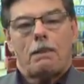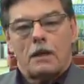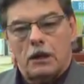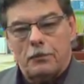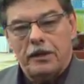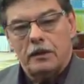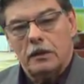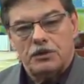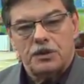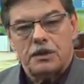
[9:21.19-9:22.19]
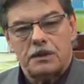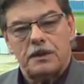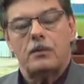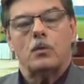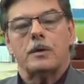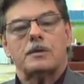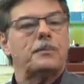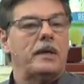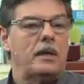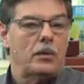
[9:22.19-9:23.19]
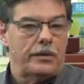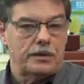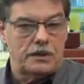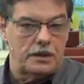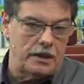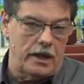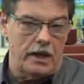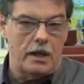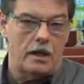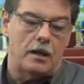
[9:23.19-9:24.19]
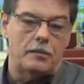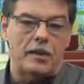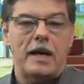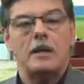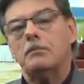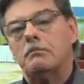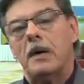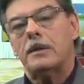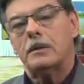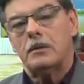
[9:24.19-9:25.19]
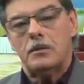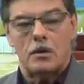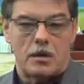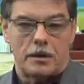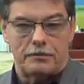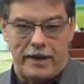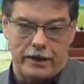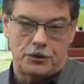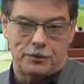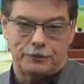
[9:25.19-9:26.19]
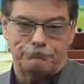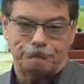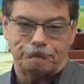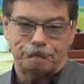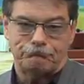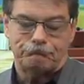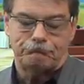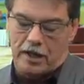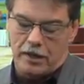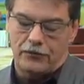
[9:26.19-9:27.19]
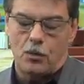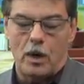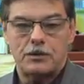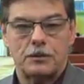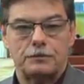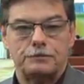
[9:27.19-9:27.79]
Columbian Logistics Network, speaking with us today about modern yard management. Thank you for watching.